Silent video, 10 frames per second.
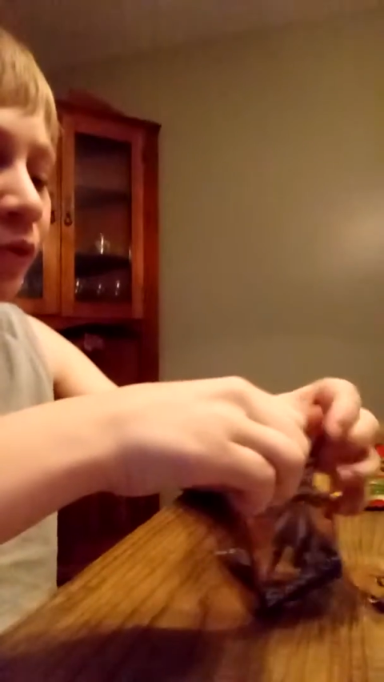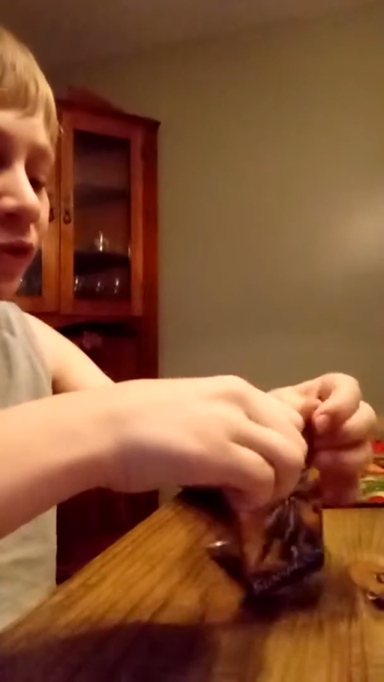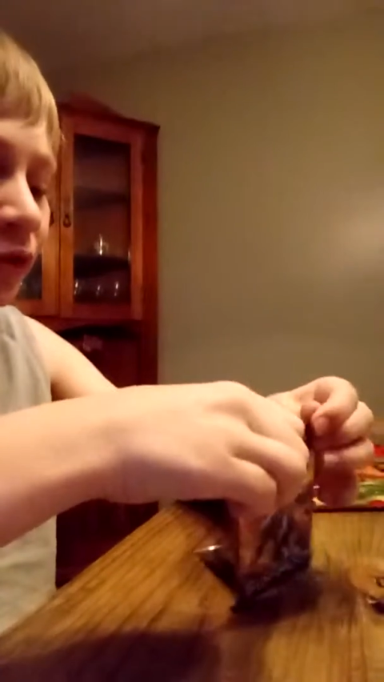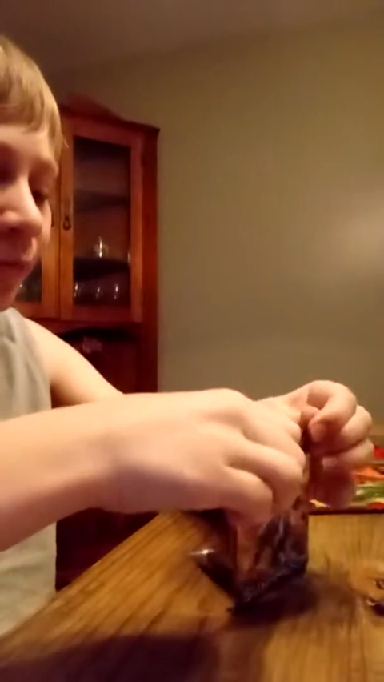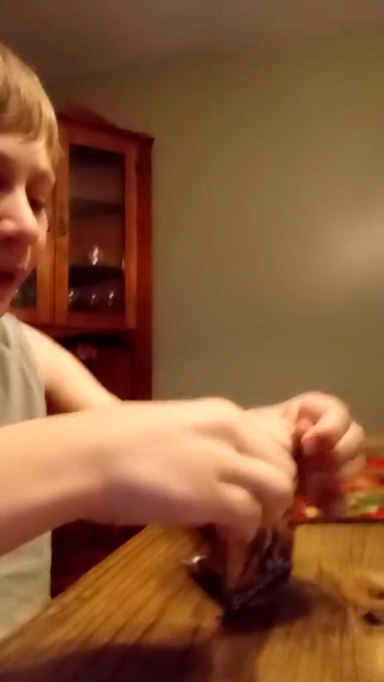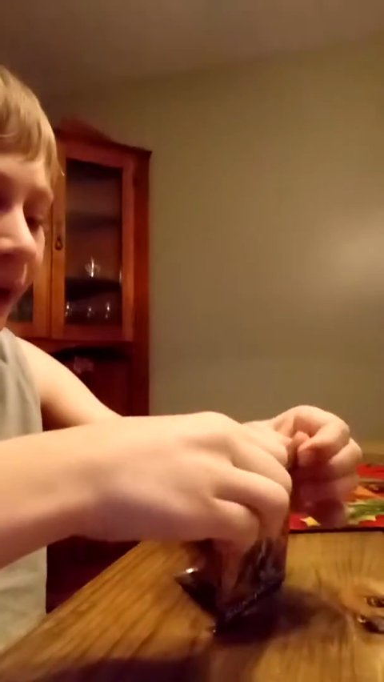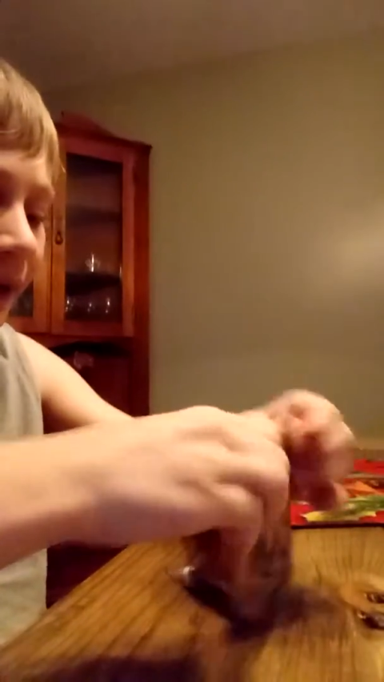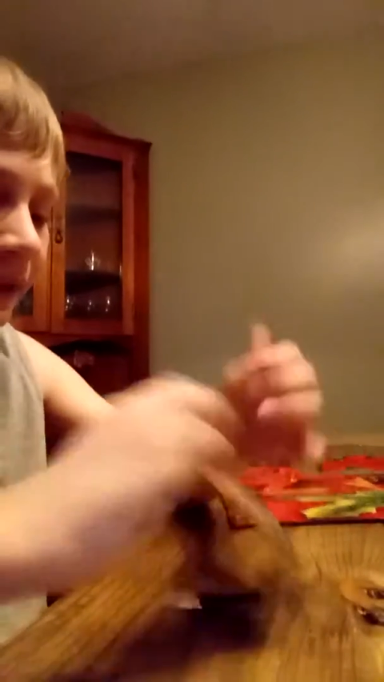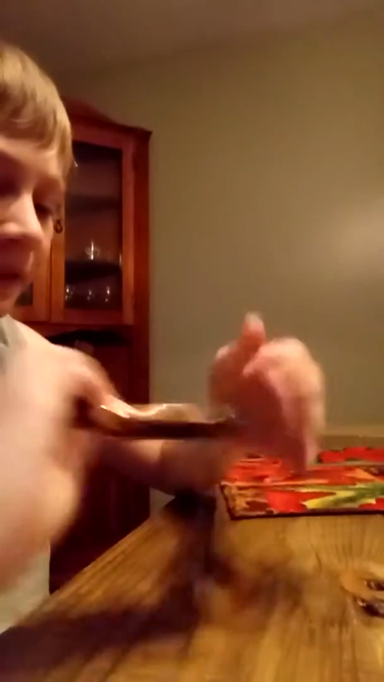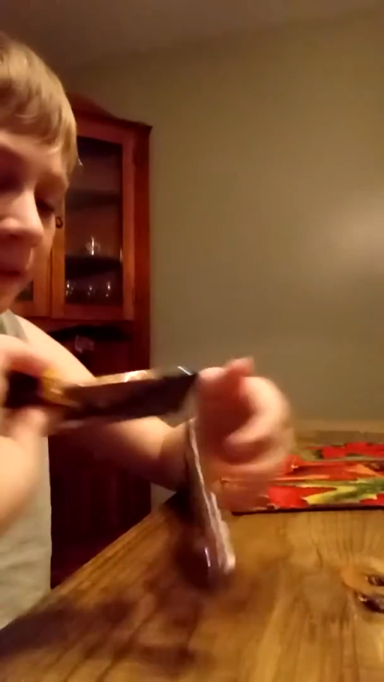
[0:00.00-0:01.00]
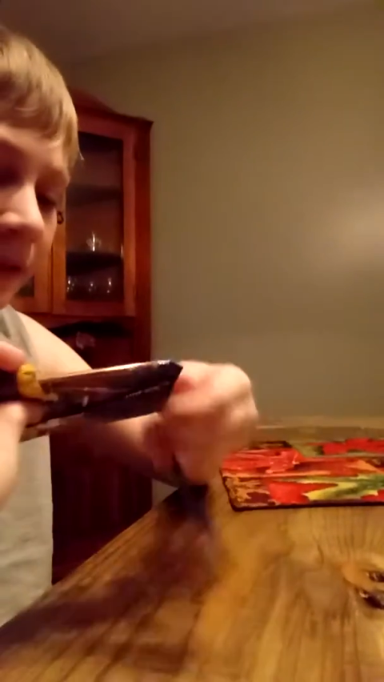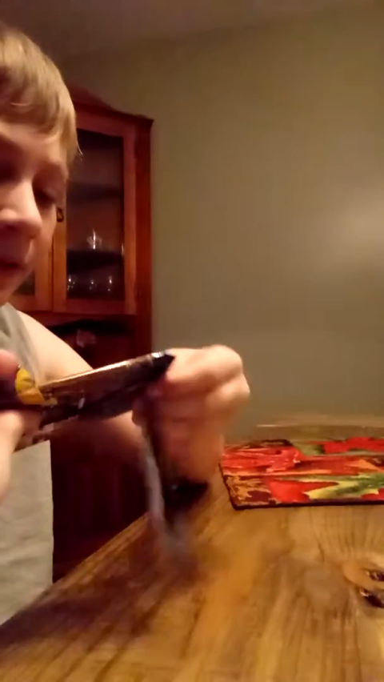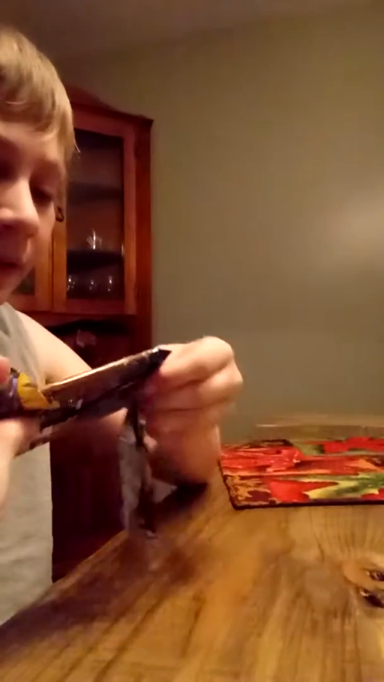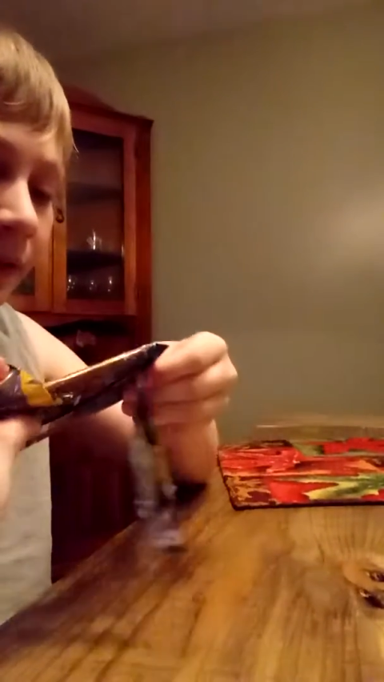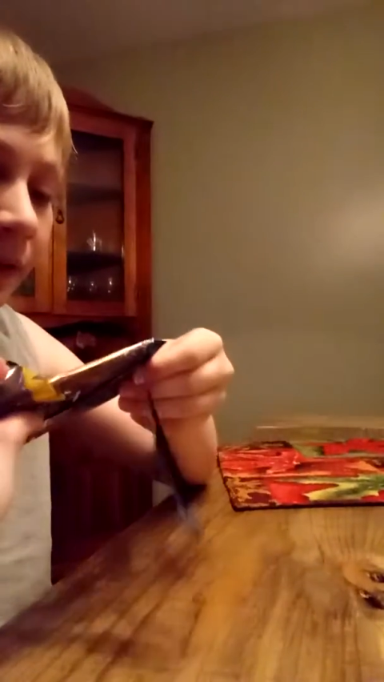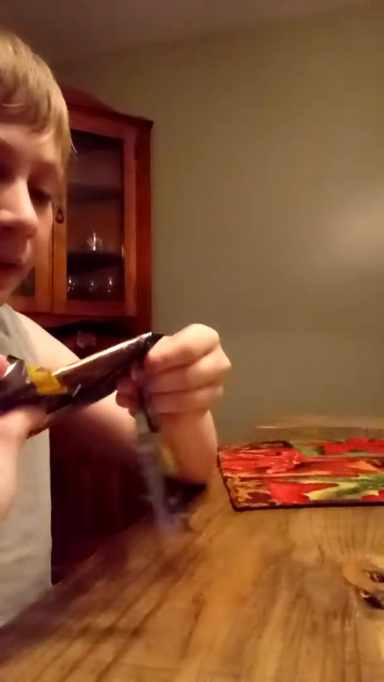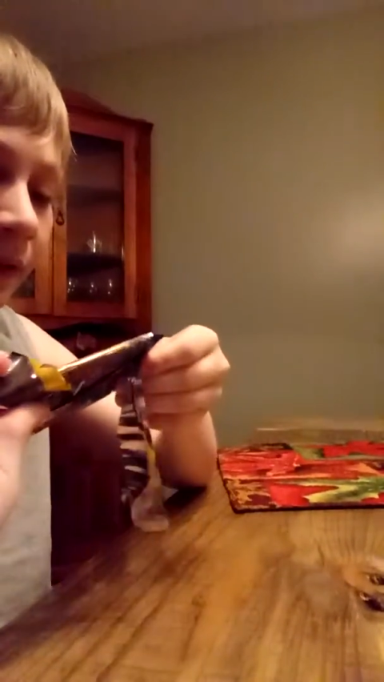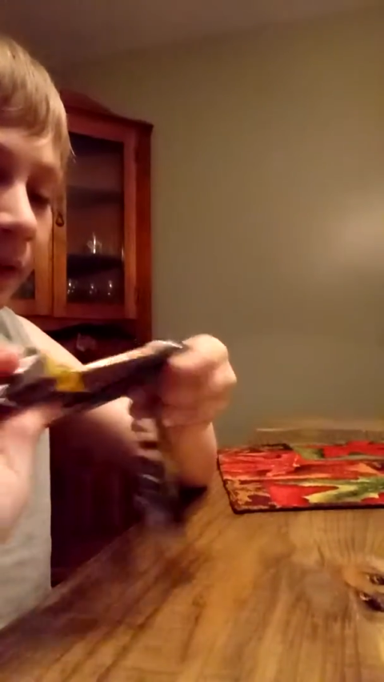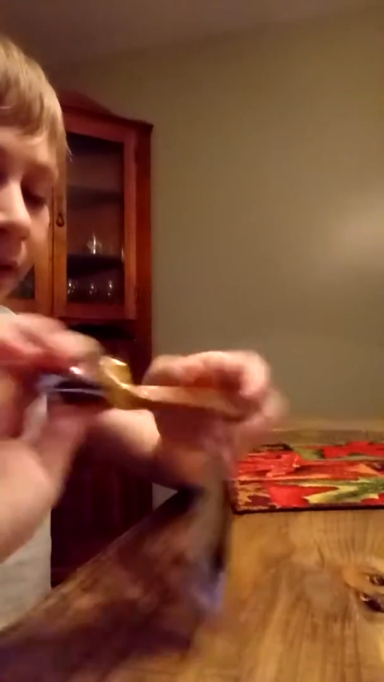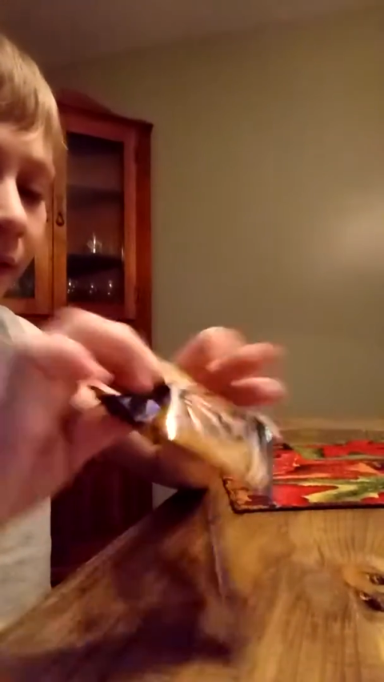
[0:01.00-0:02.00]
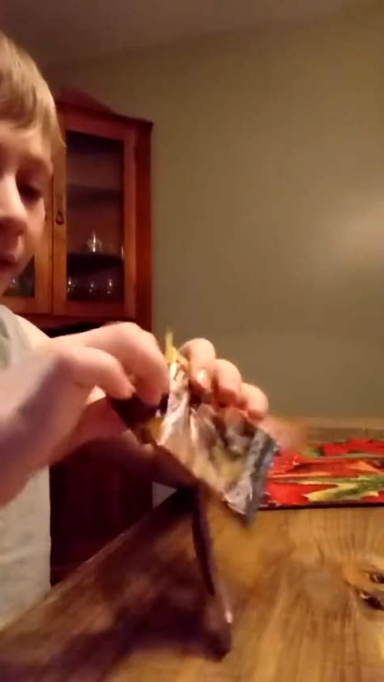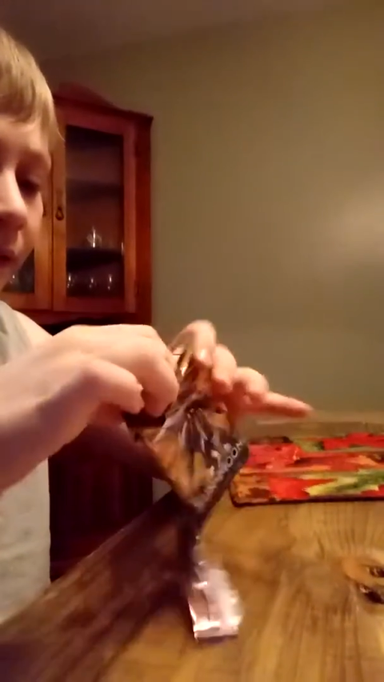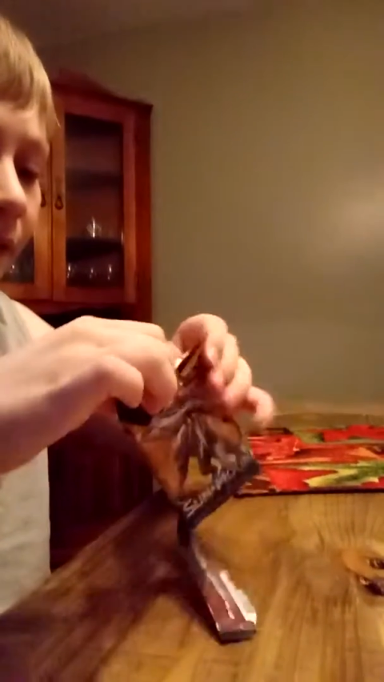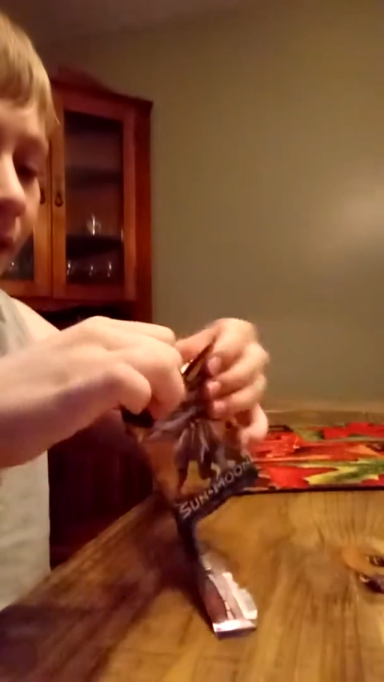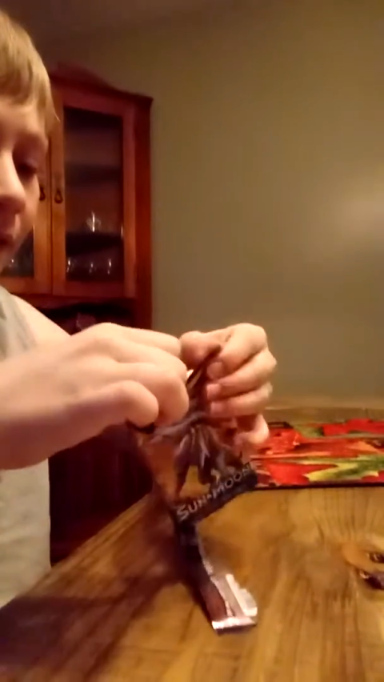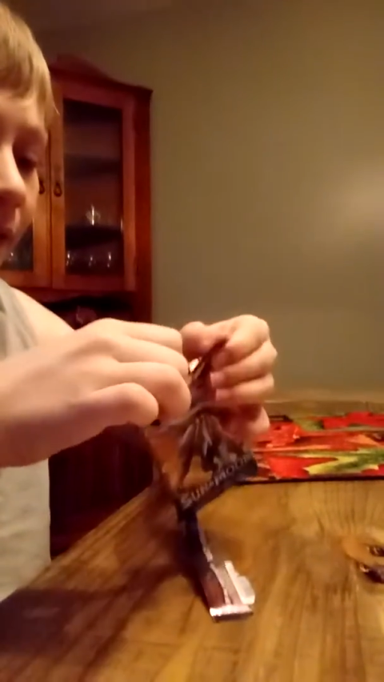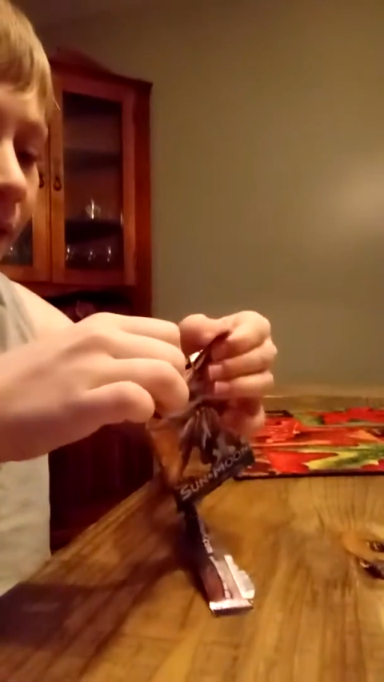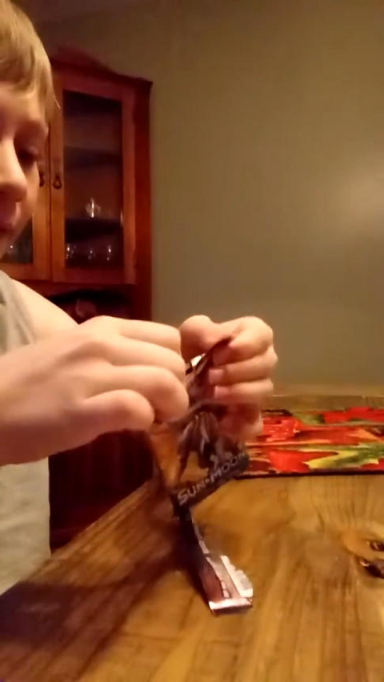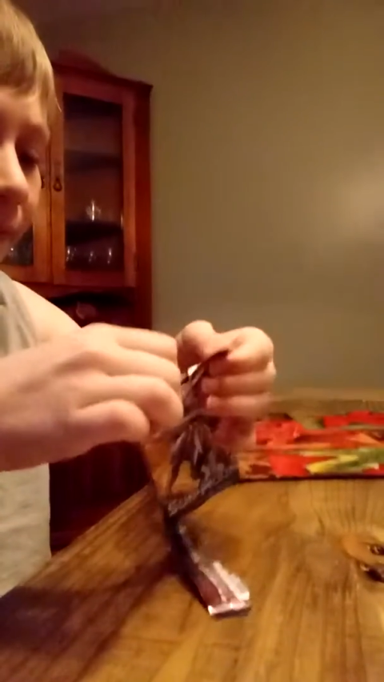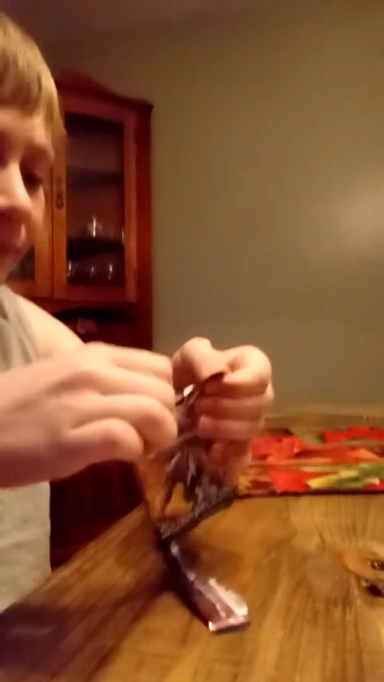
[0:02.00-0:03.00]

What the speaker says: Nobody's mouth can be seen.